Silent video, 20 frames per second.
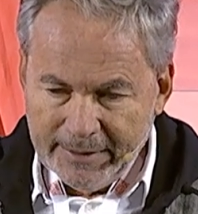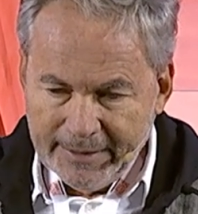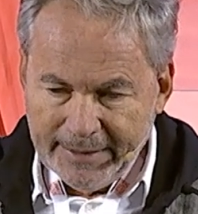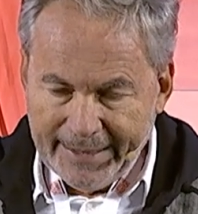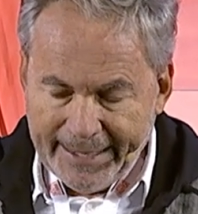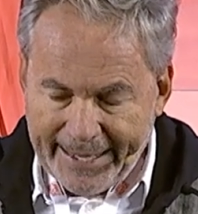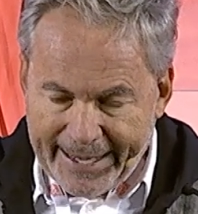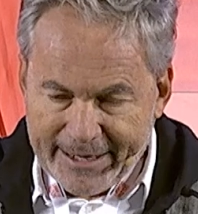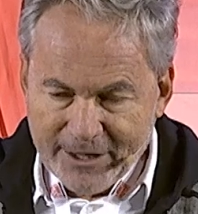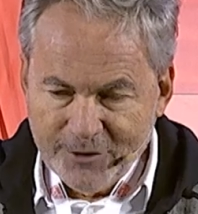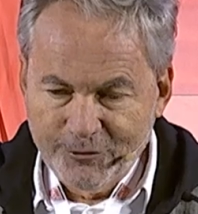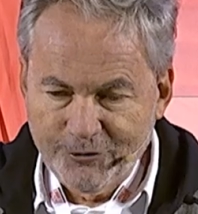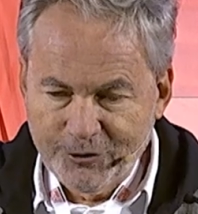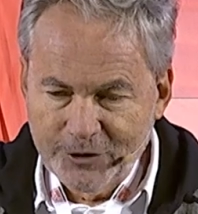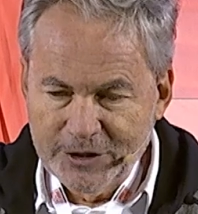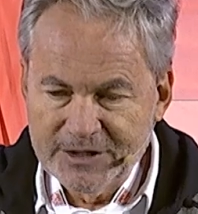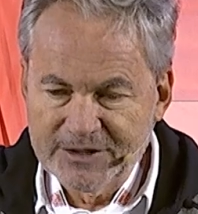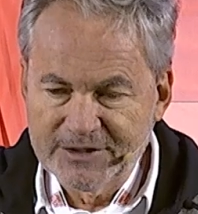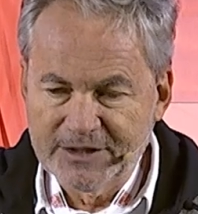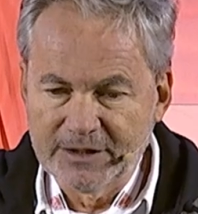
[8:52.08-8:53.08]
egg
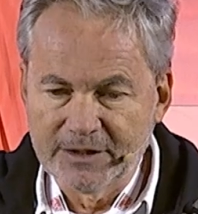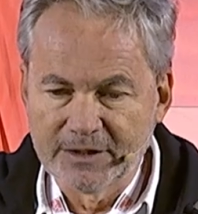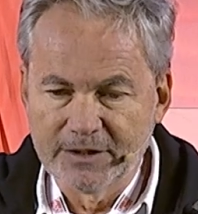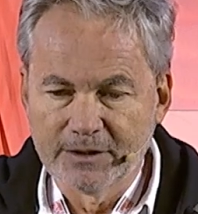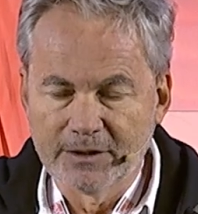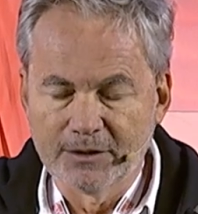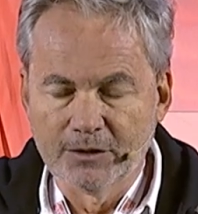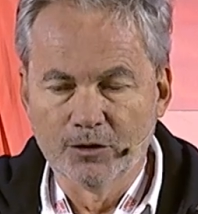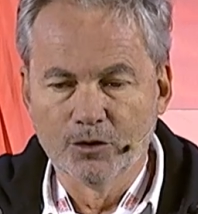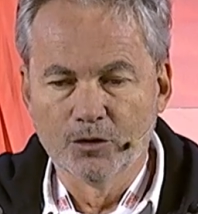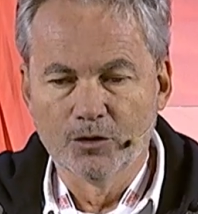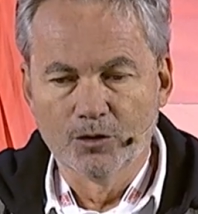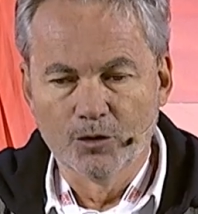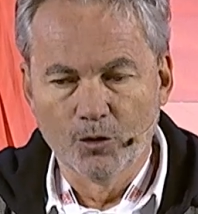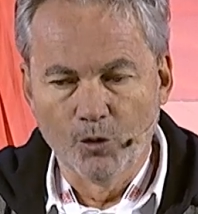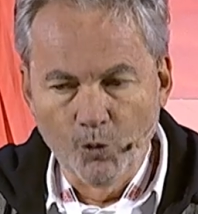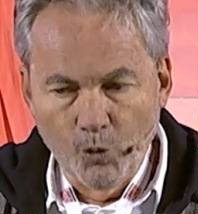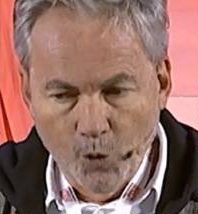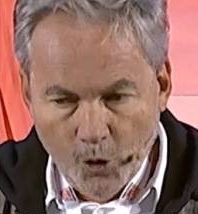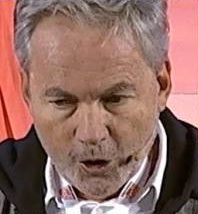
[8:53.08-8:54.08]
freezing
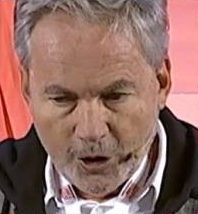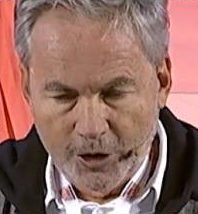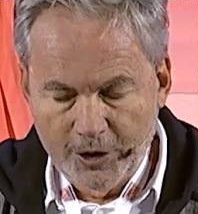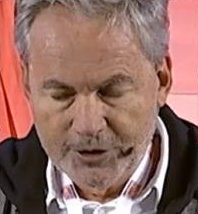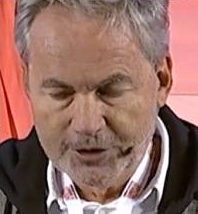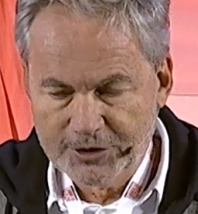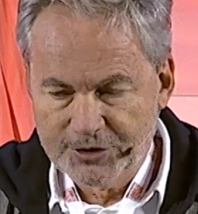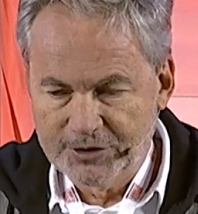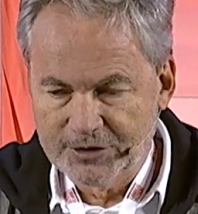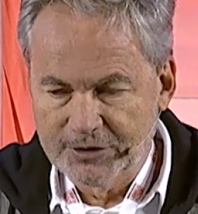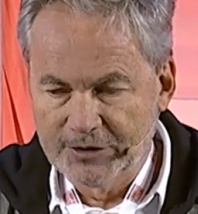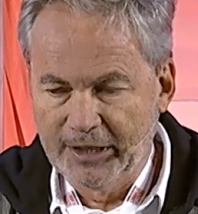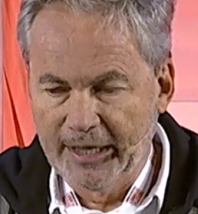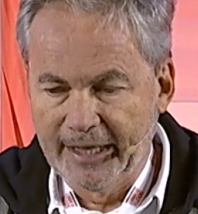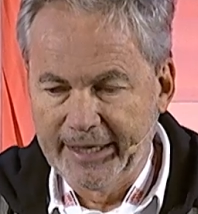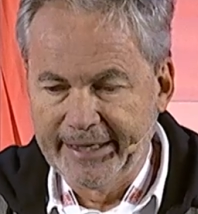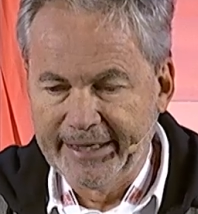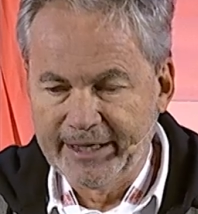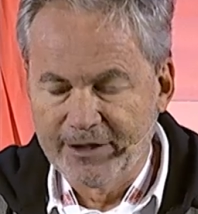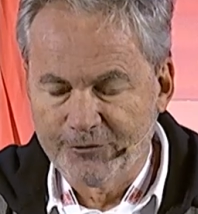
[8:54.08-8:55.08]
works,
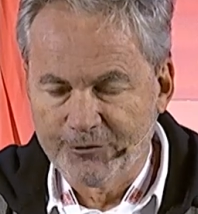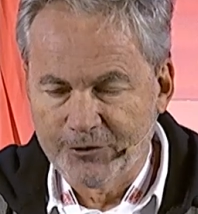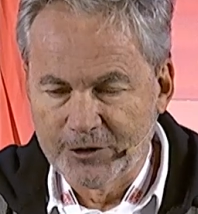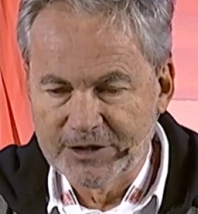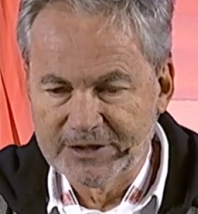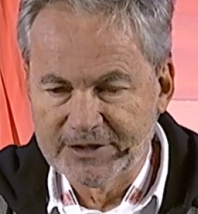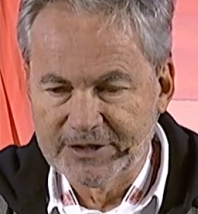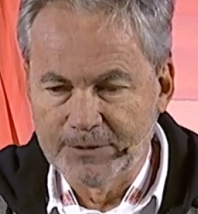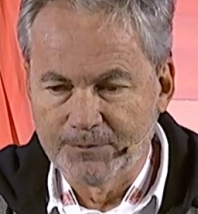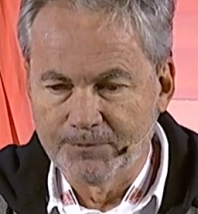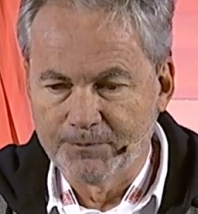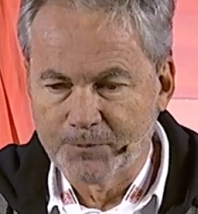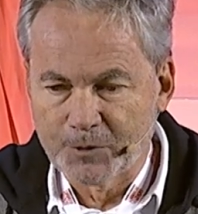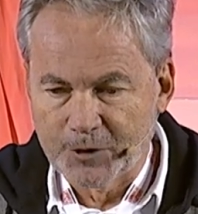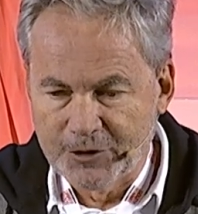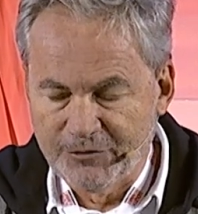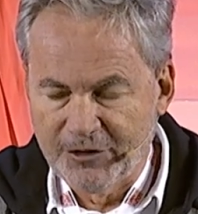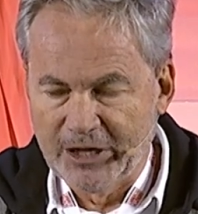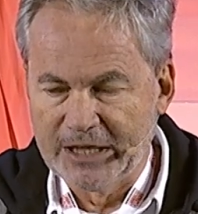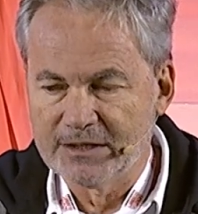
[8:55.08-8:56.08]
and egg freezing
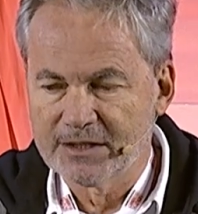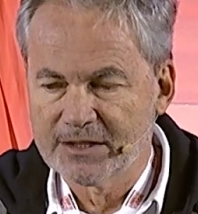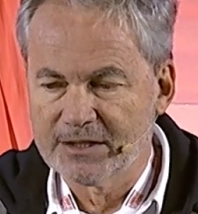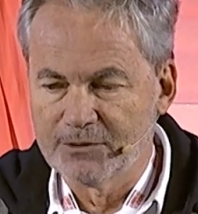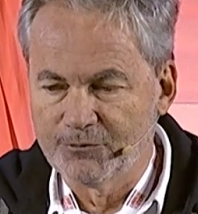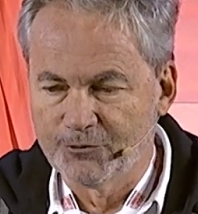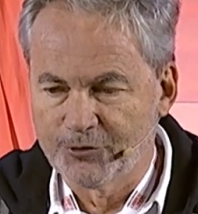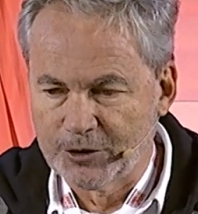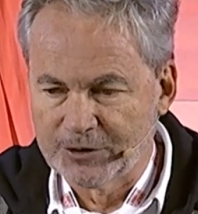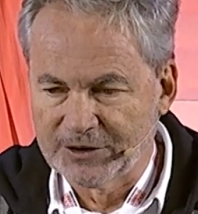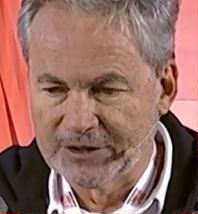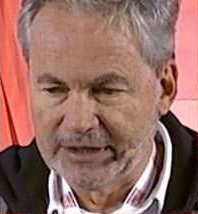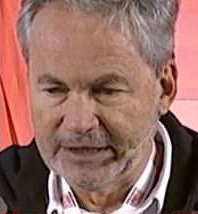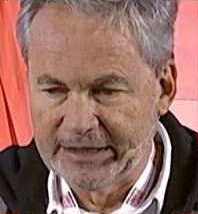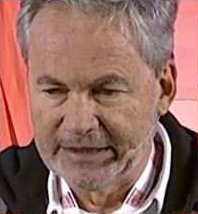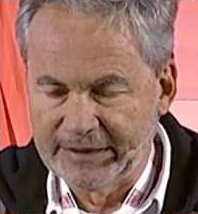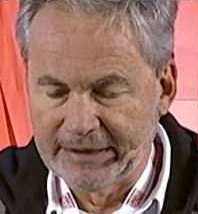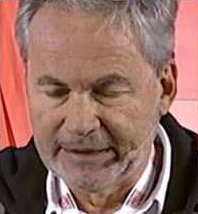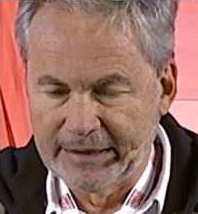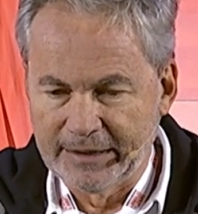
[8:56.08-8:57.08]
prevents
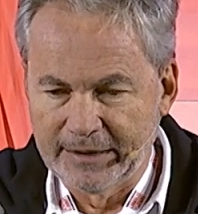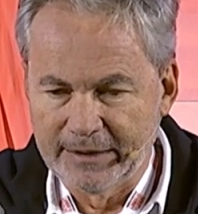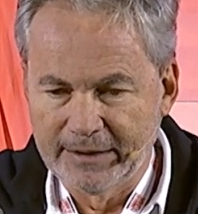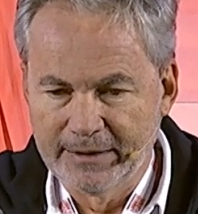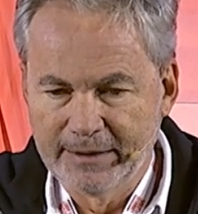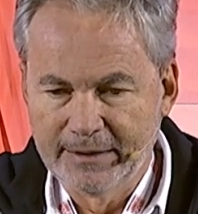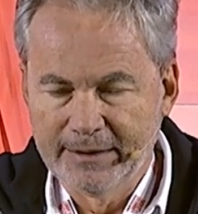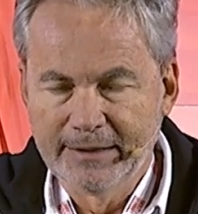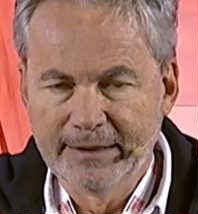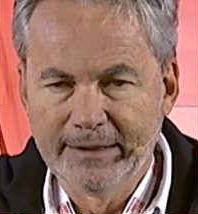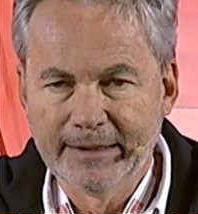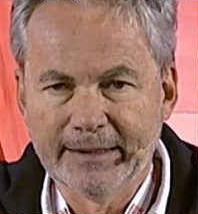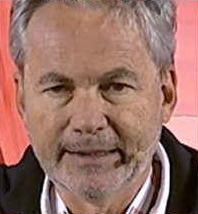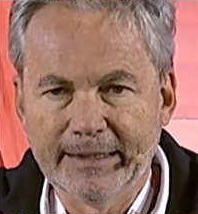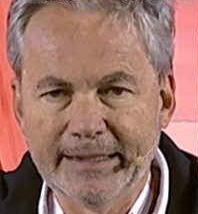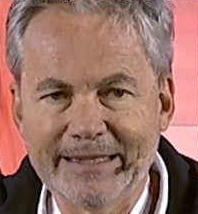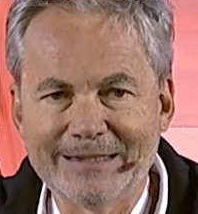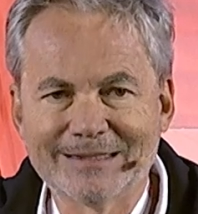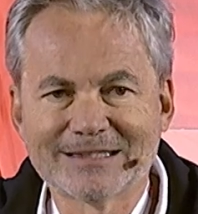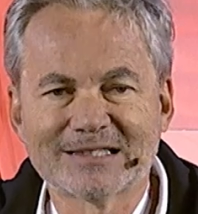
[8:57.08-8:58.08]
infertility.
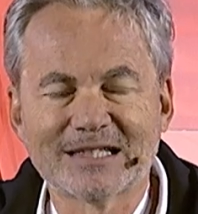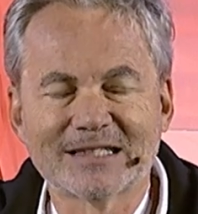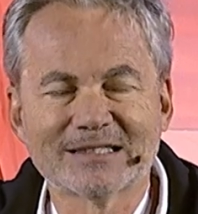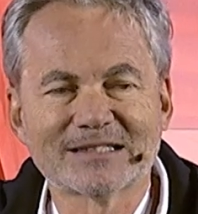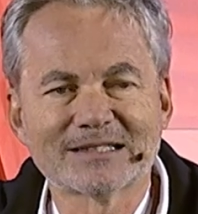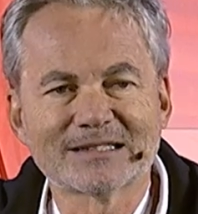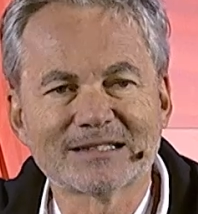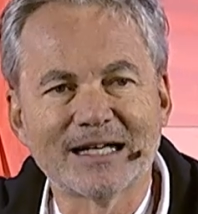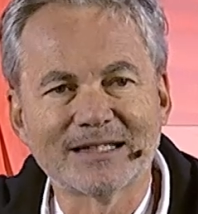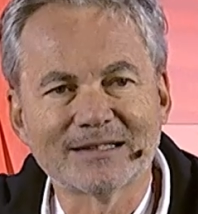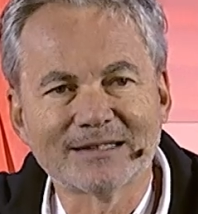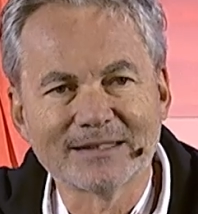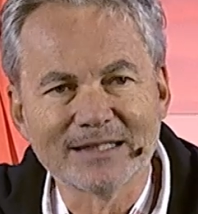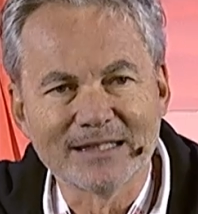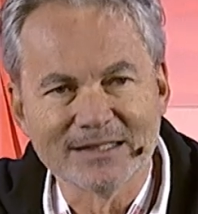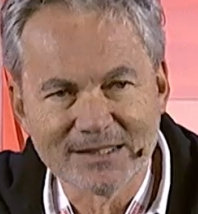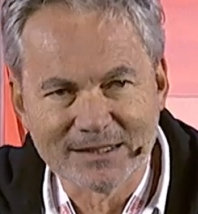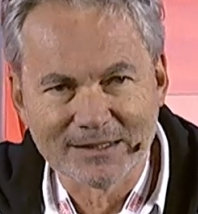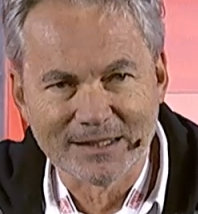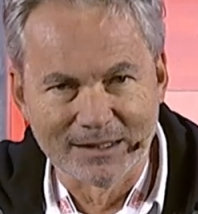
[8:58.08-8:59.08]
It's a
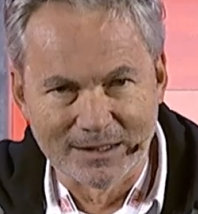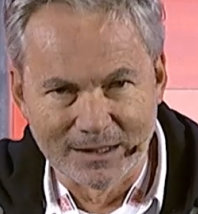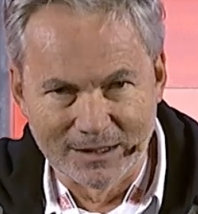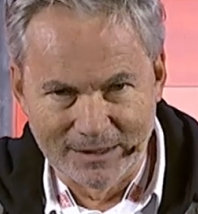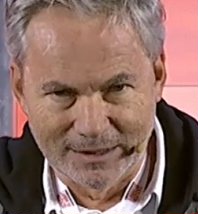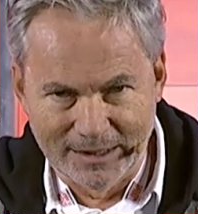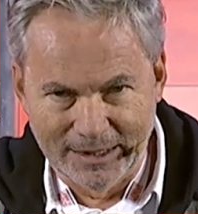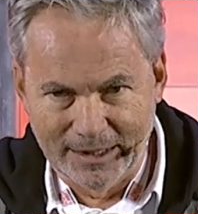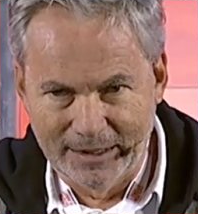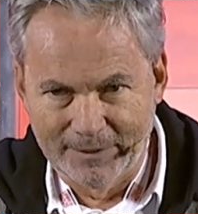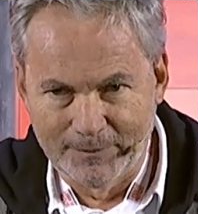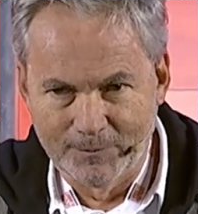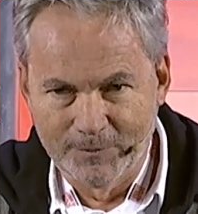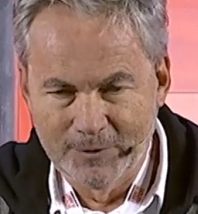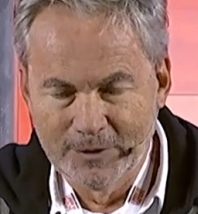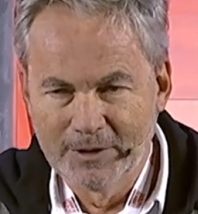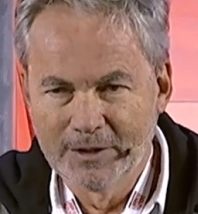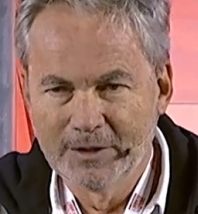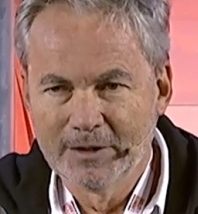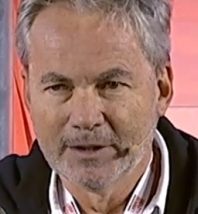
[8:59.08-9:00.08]
statistical game.
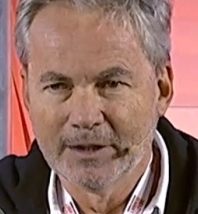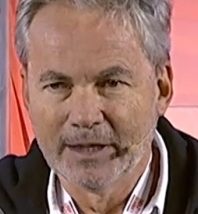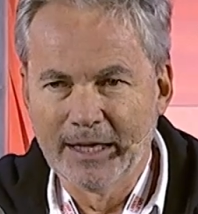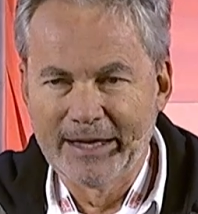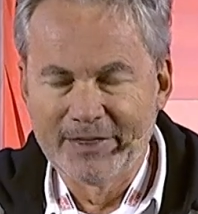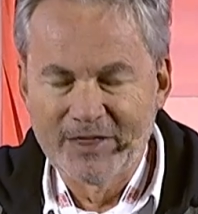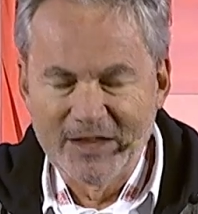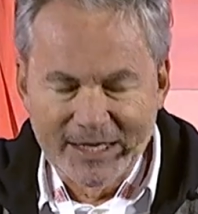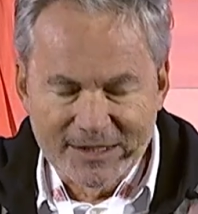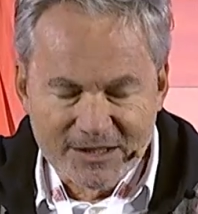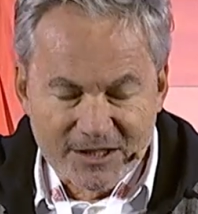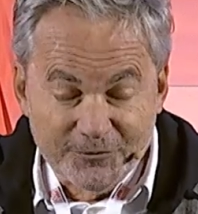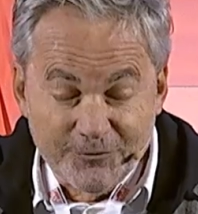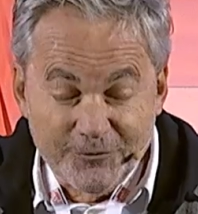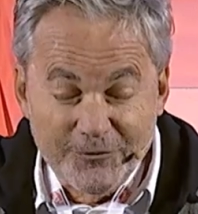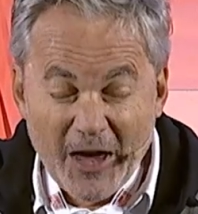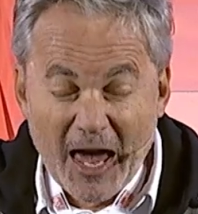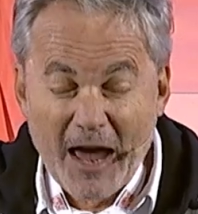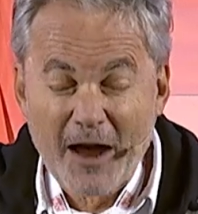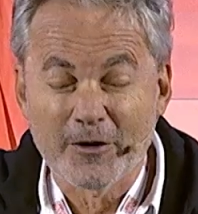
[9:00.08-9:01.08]
And that's
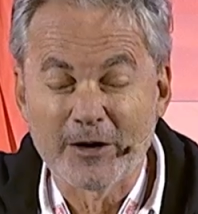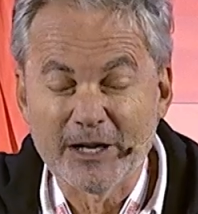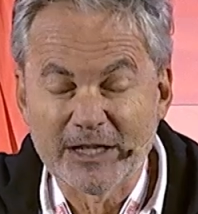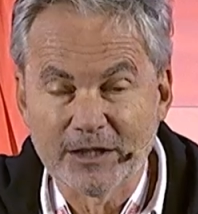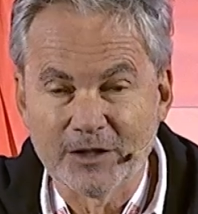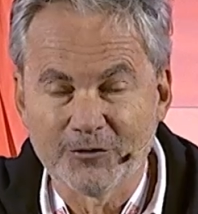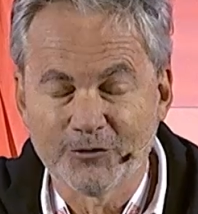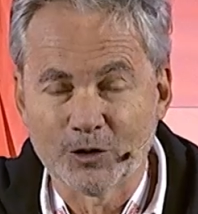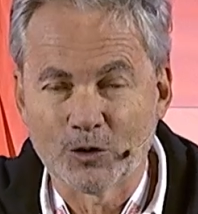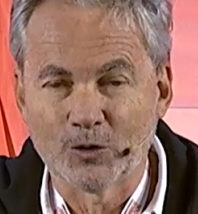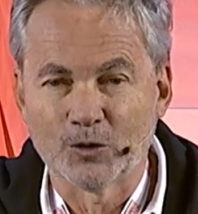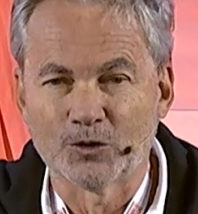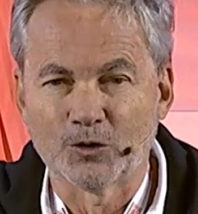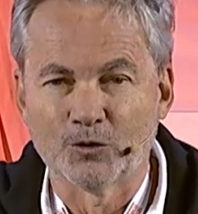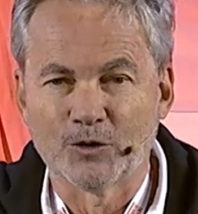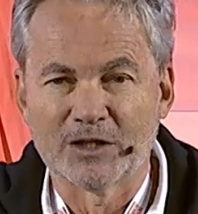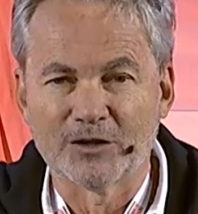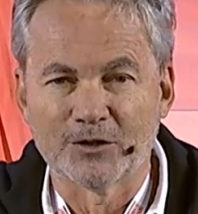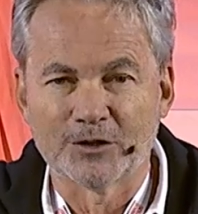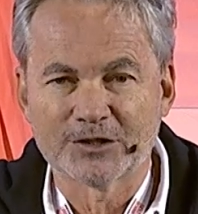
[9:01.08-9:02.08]
very difficult to
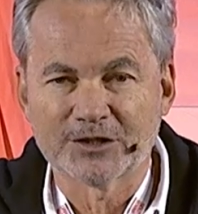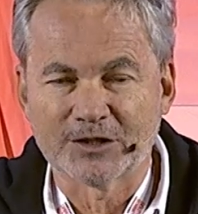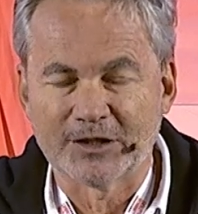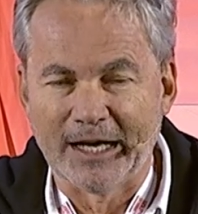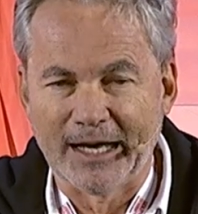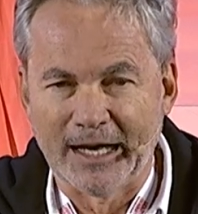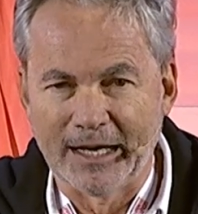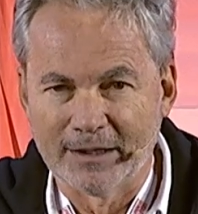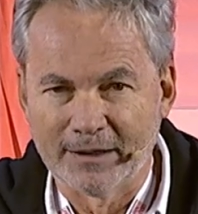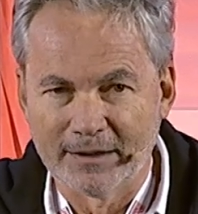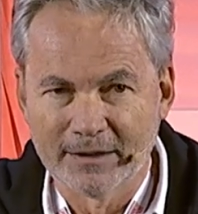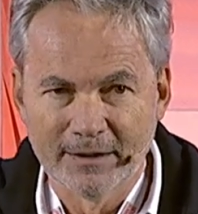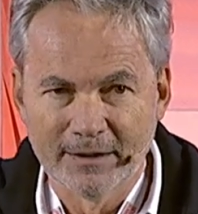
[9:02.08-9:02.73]
understand.